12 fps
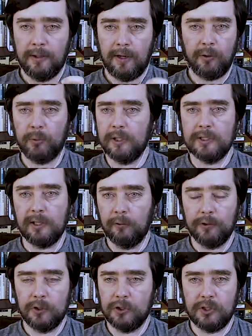Everybody
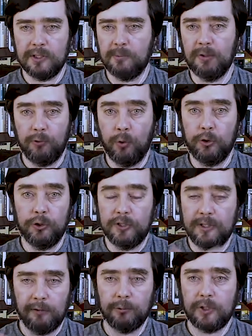selfish is just before
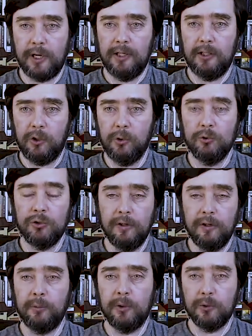yourself was kind of huge and
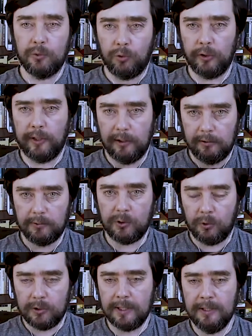everybody was working
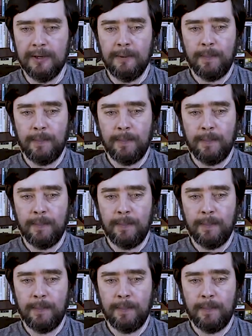towards it.